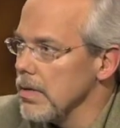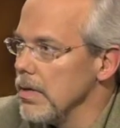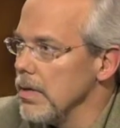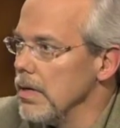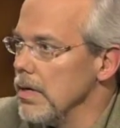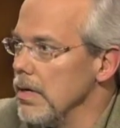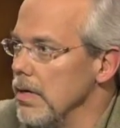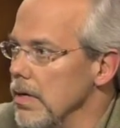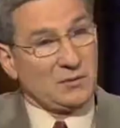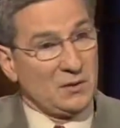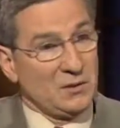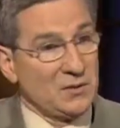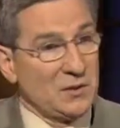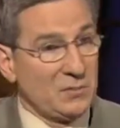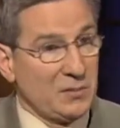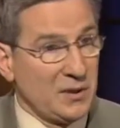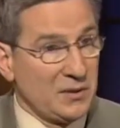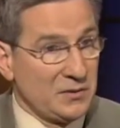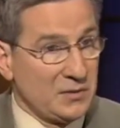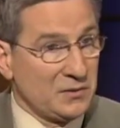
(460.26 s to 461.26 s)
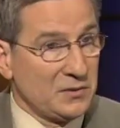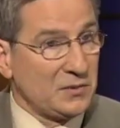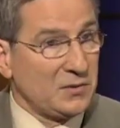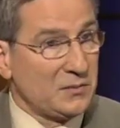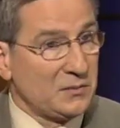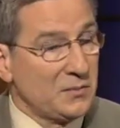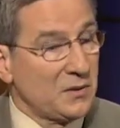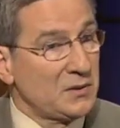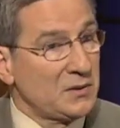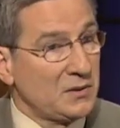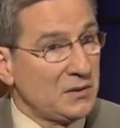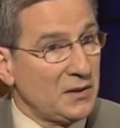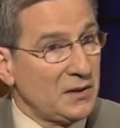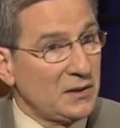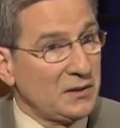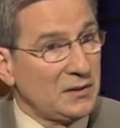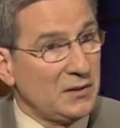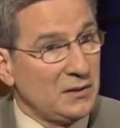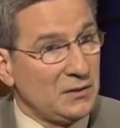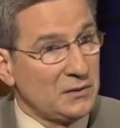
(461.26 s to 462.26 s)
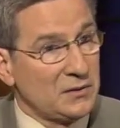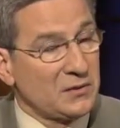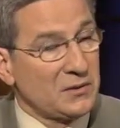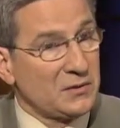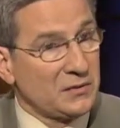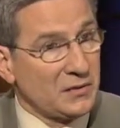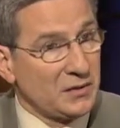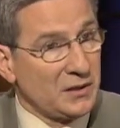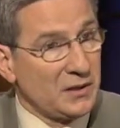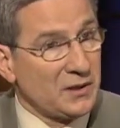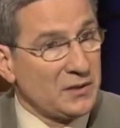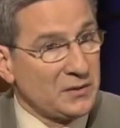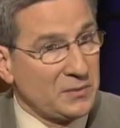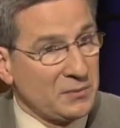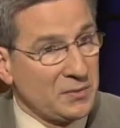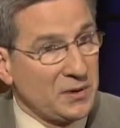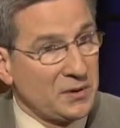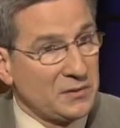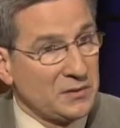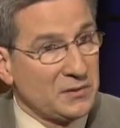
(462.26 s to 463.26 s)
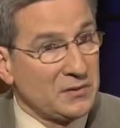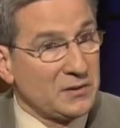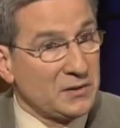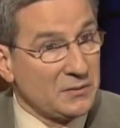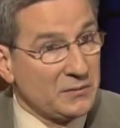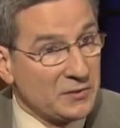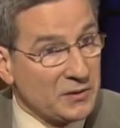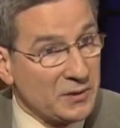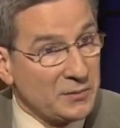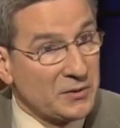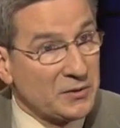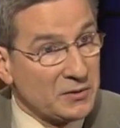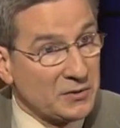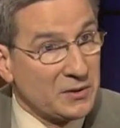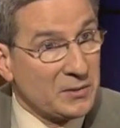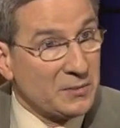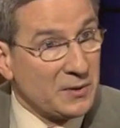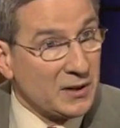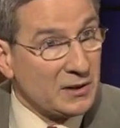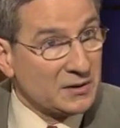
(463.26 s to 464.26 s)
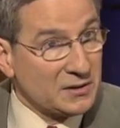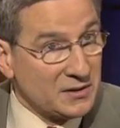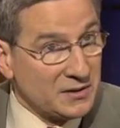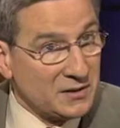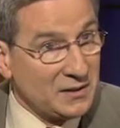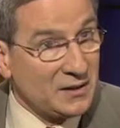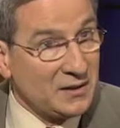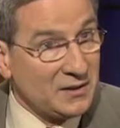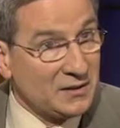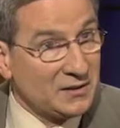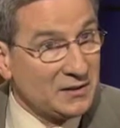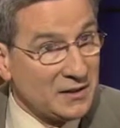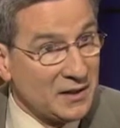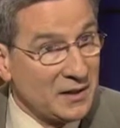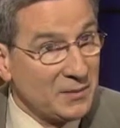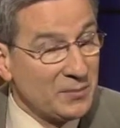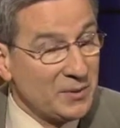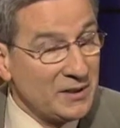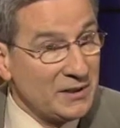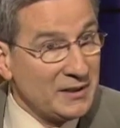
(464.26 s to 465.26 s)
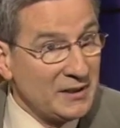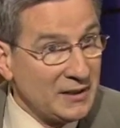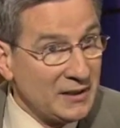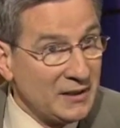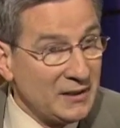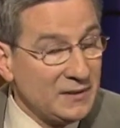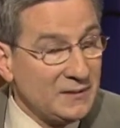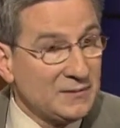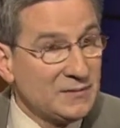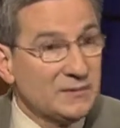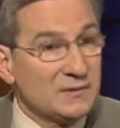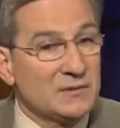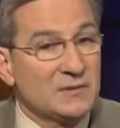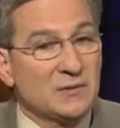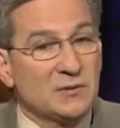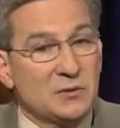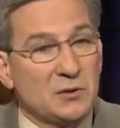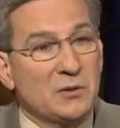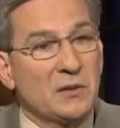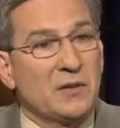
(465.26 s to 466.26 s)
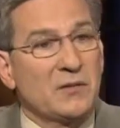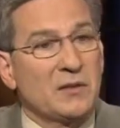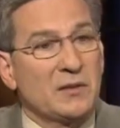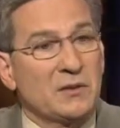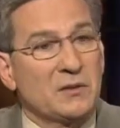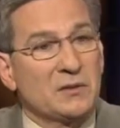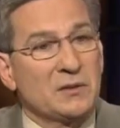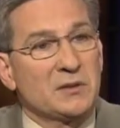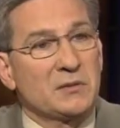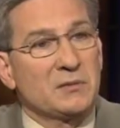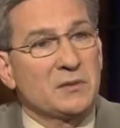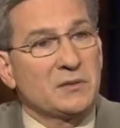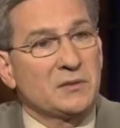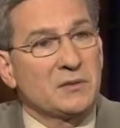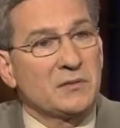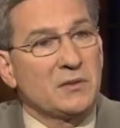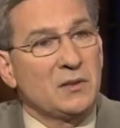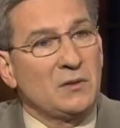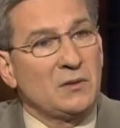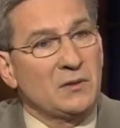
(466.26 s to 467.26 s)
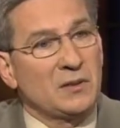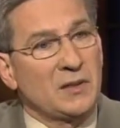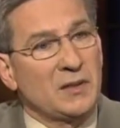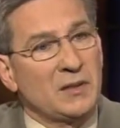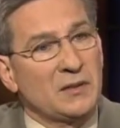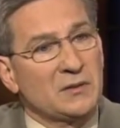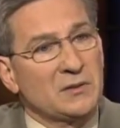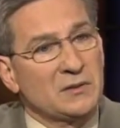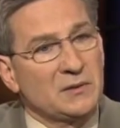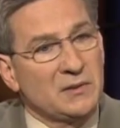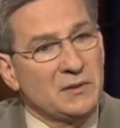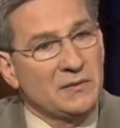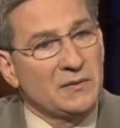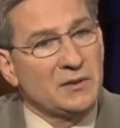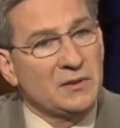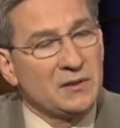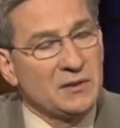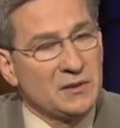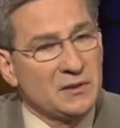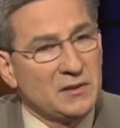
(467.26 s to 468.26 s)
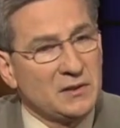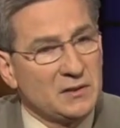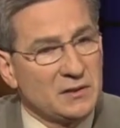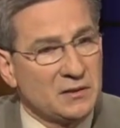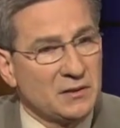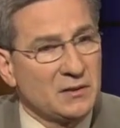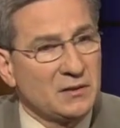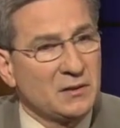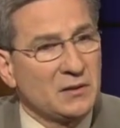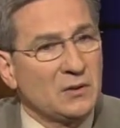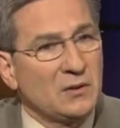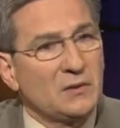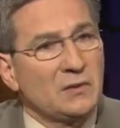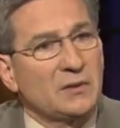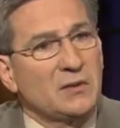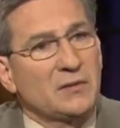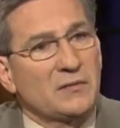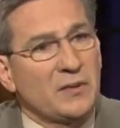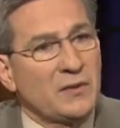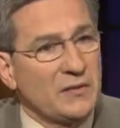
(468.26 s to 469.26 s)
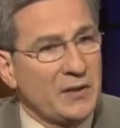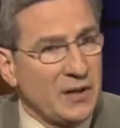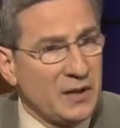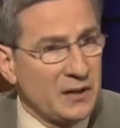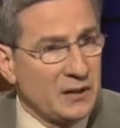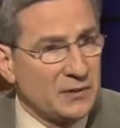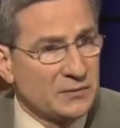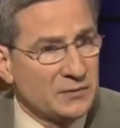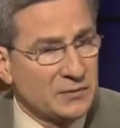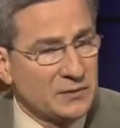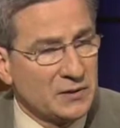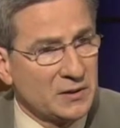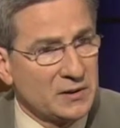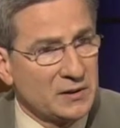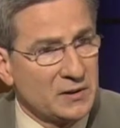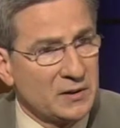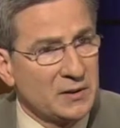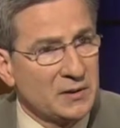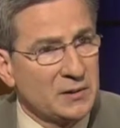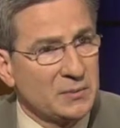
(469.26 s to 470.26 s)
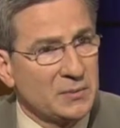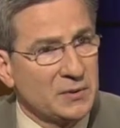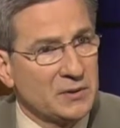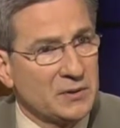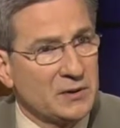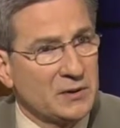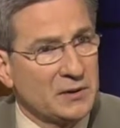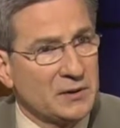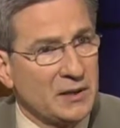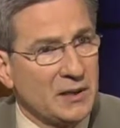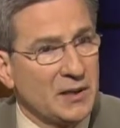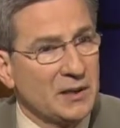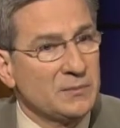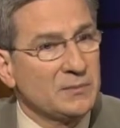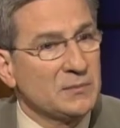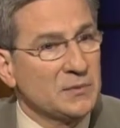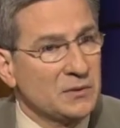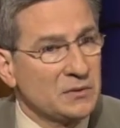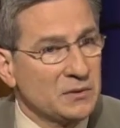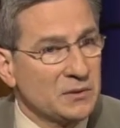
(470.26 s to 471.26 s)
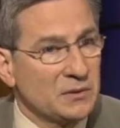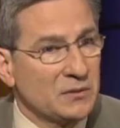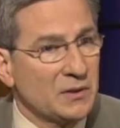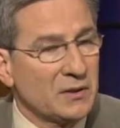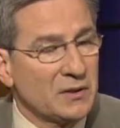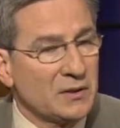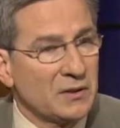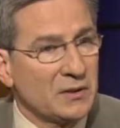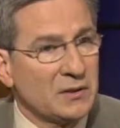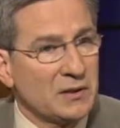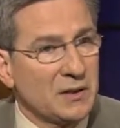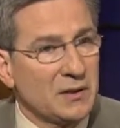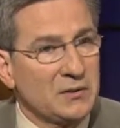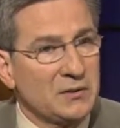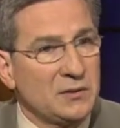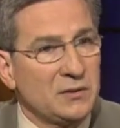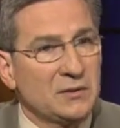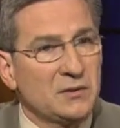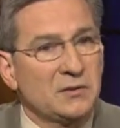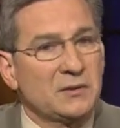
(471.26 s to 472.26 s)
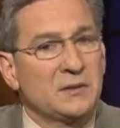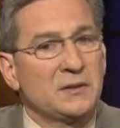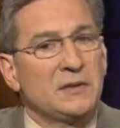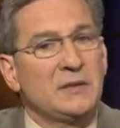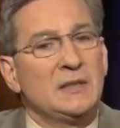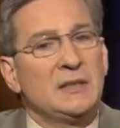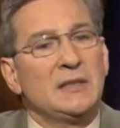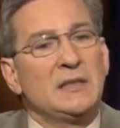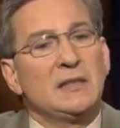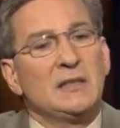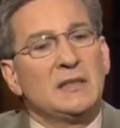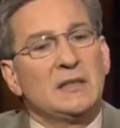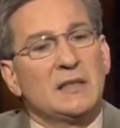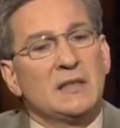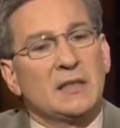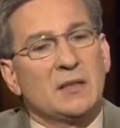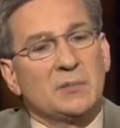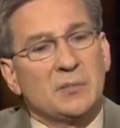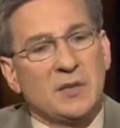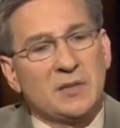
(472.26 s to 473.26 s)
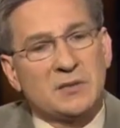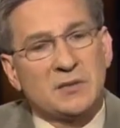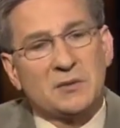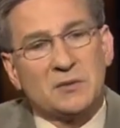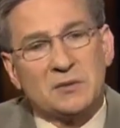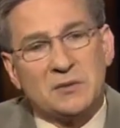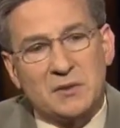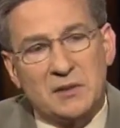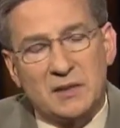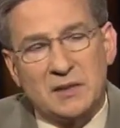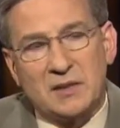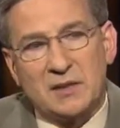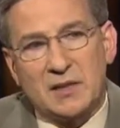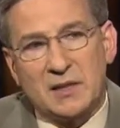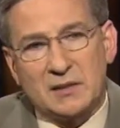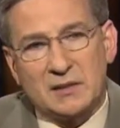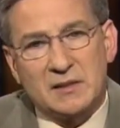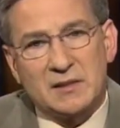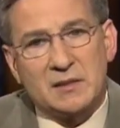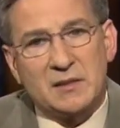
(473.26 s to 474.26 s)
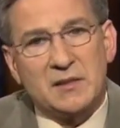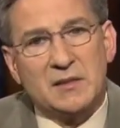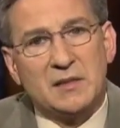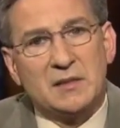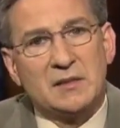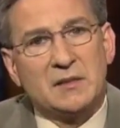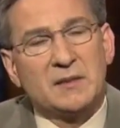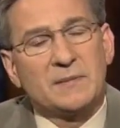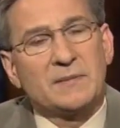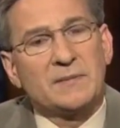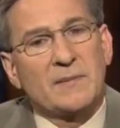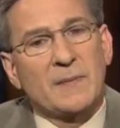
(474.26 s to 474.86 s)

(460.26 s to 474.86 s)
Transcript: Well, Crohn's patients, much like ulcerative colitis patients, inflammatory bowel disease, IBD, do have an increased risk of colon cancer if the disease is in their colon, if they've had it for an extended period of time, usually greater than 10 years. Patients with celiac disease